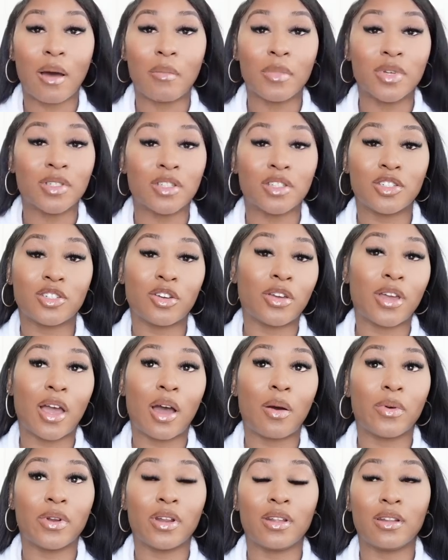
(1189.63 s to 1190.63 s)
I'm gonna just show
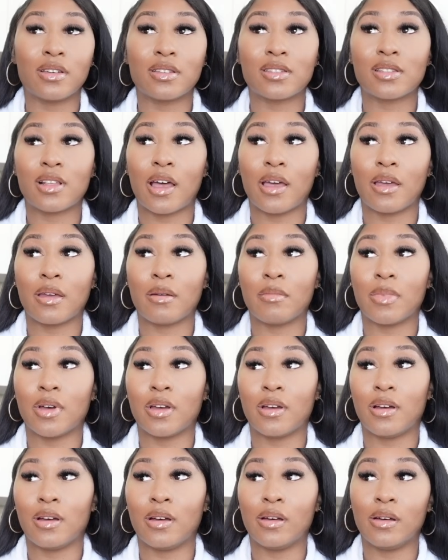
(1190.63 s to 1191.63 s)
y'all what it looks like
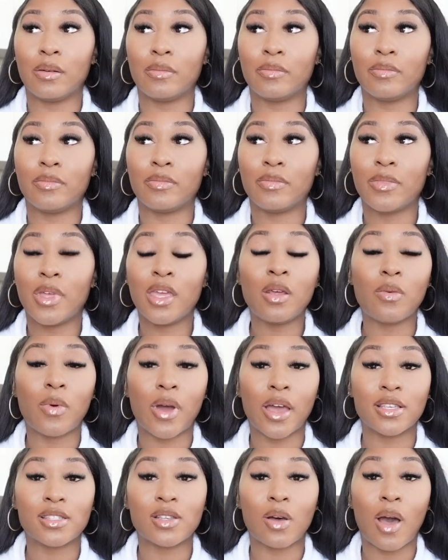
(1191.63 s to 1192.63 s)
but um
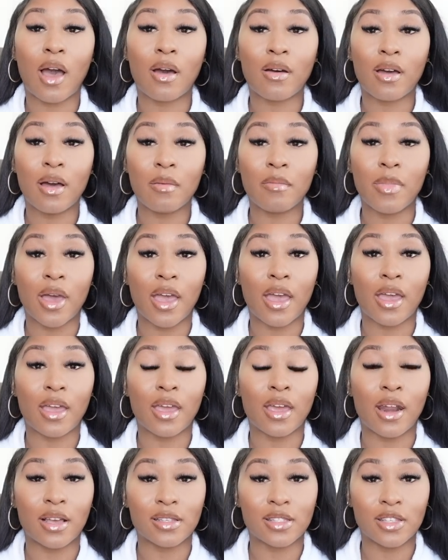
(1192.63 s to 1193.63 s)
anyway so I'll come back
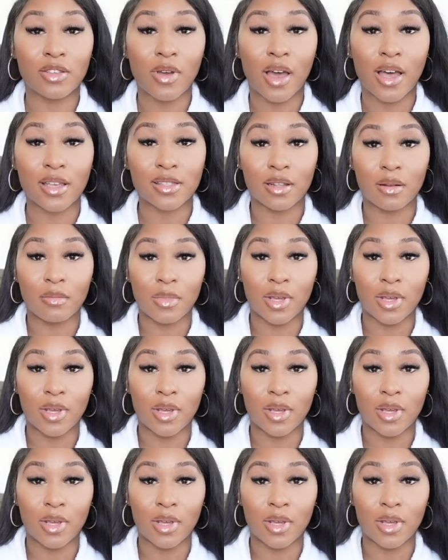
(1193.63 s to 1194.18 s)
and I'll see you guys in a